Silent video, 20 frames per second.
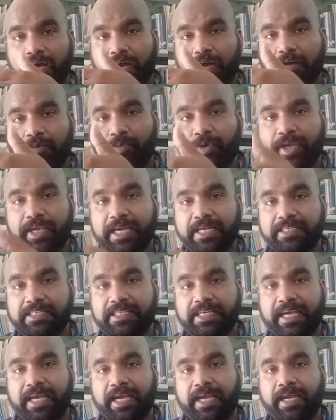we can
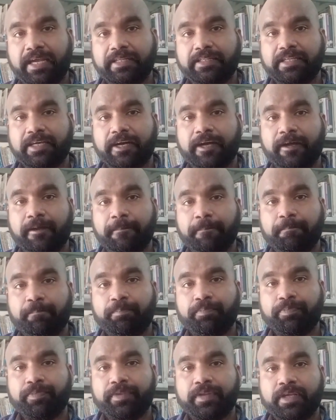say the
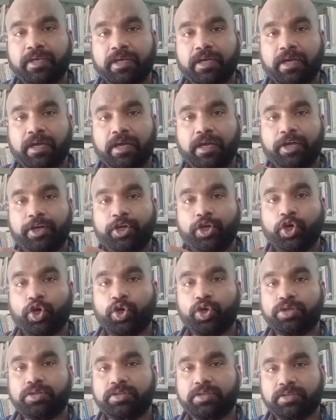
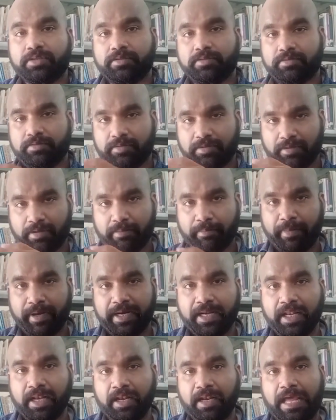north, the
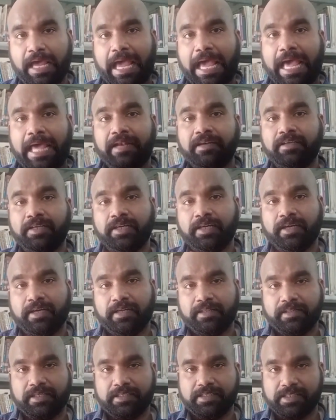middle, and
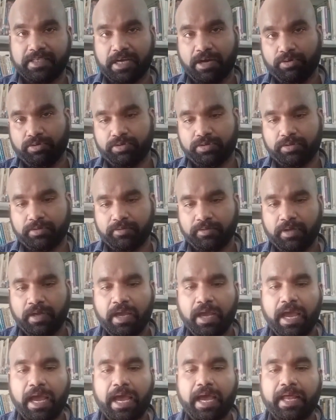the south.
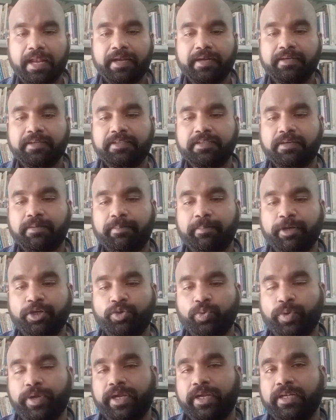And
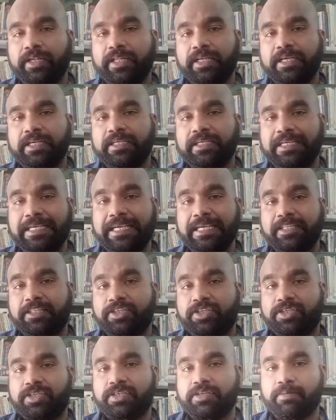between
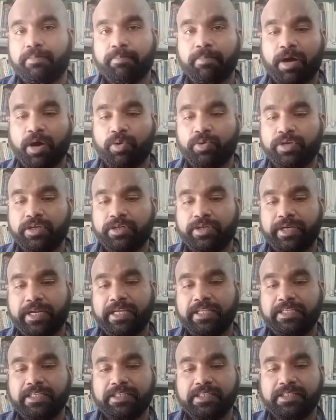each mountain
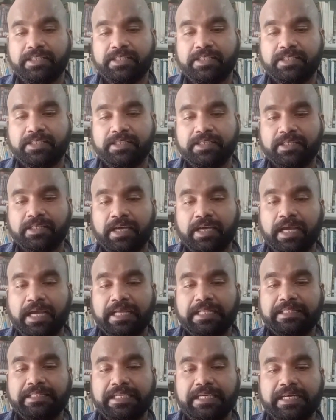ranges,
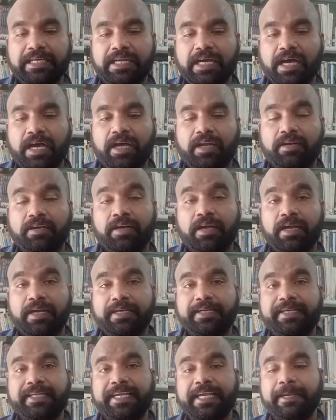there are
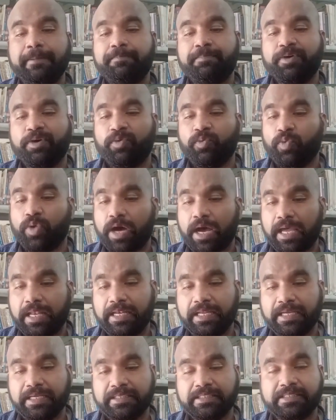deep
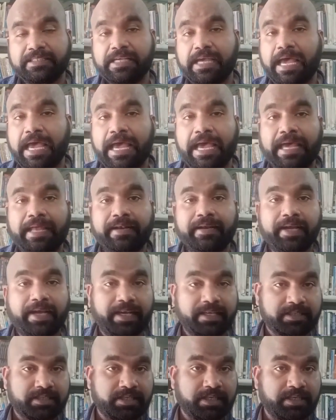valleys and
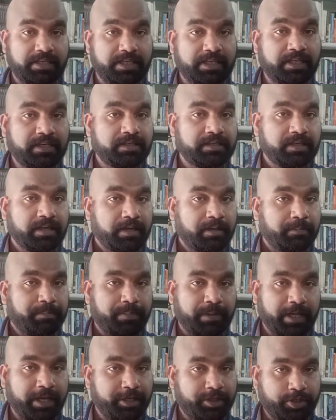extended
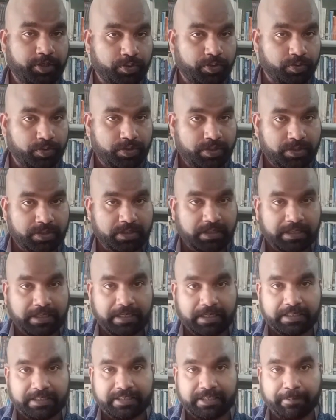plateaus
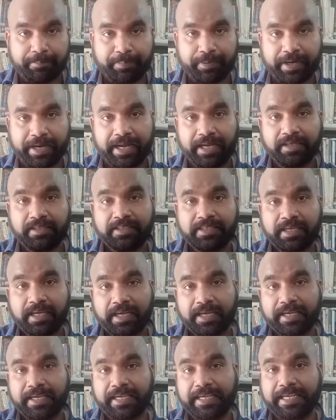separate
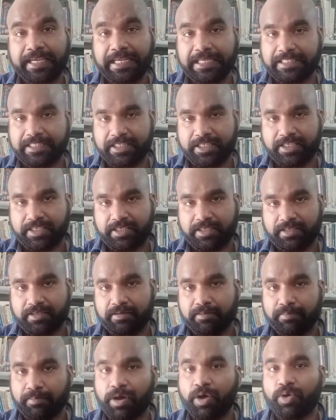each
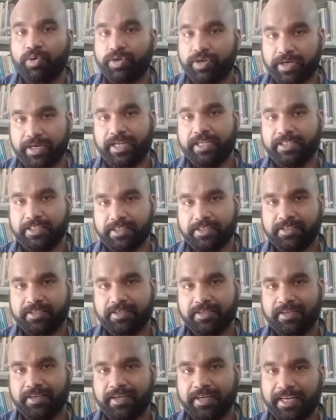mountain ranges.
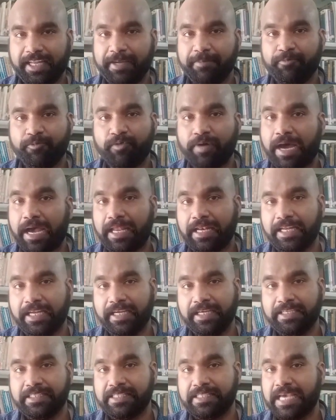Deep
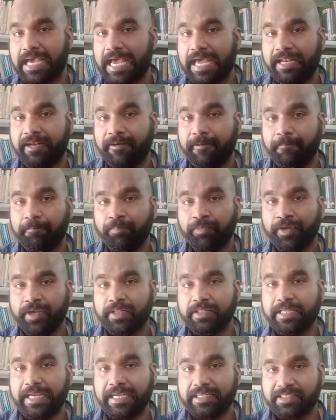valleys and
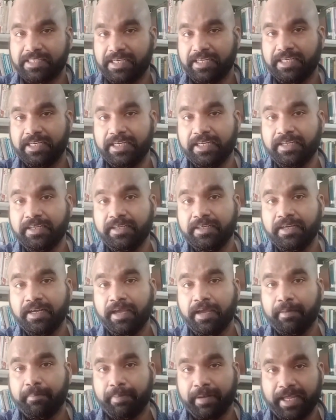the
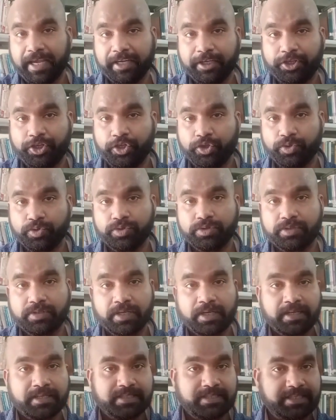extended plateaus
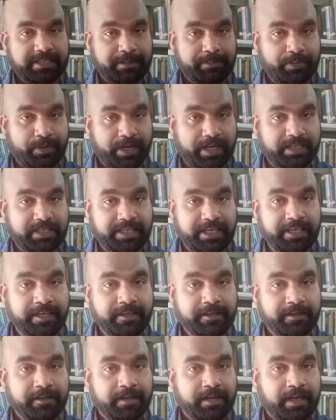
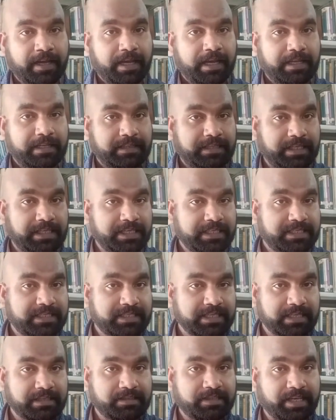separating these
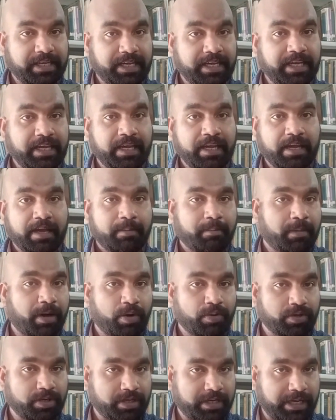3
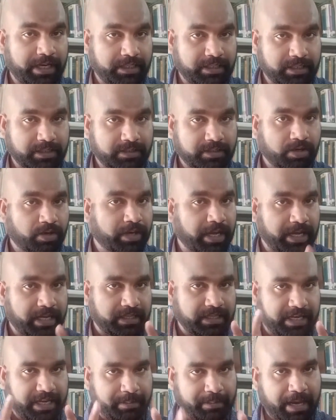mountain ranges. Okay,
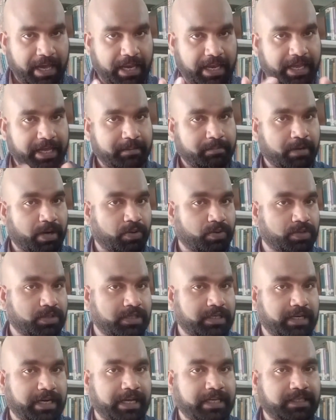the Himalayan
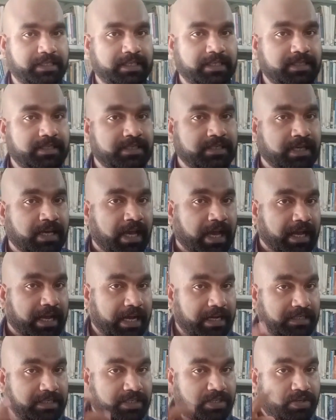mountain ranges
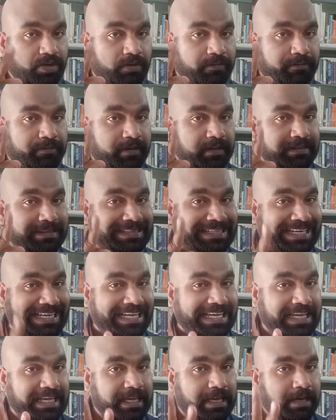consist of
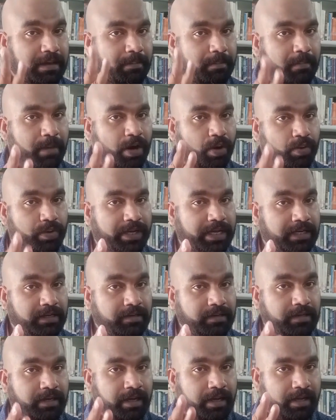3
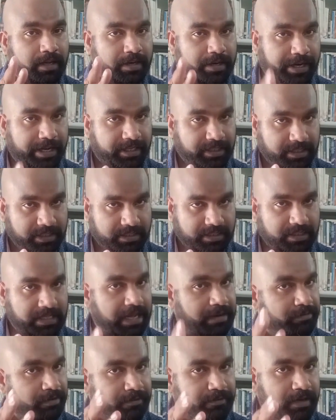mountain ranges
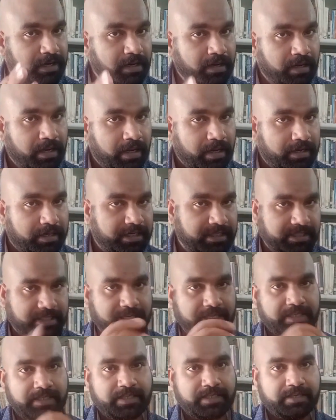that we will
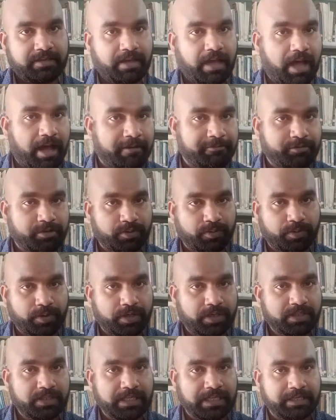discuss
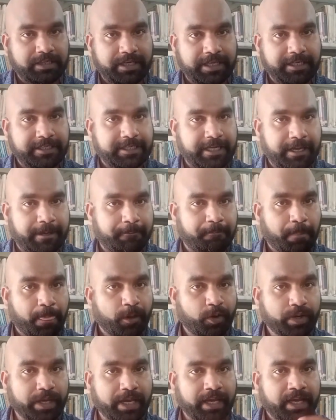afterwards in detail.
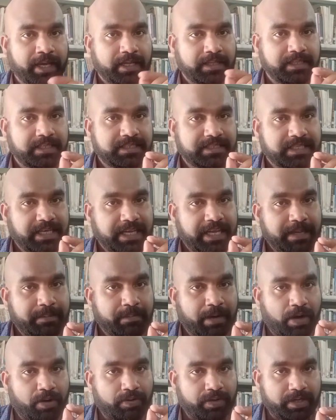Okay, these 3
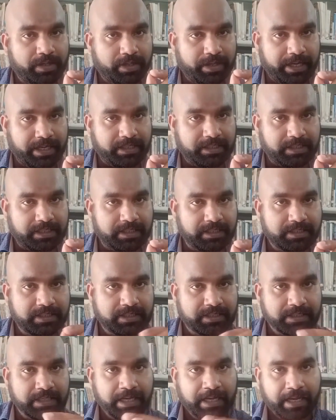mountain
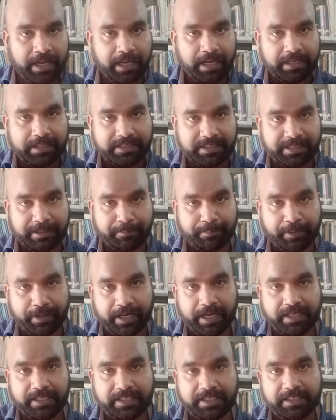ranges
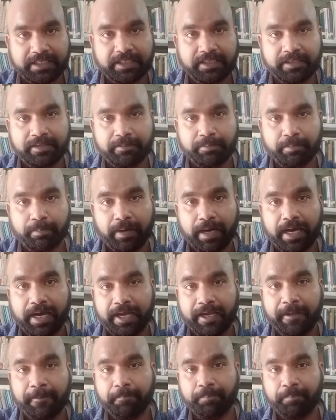separated by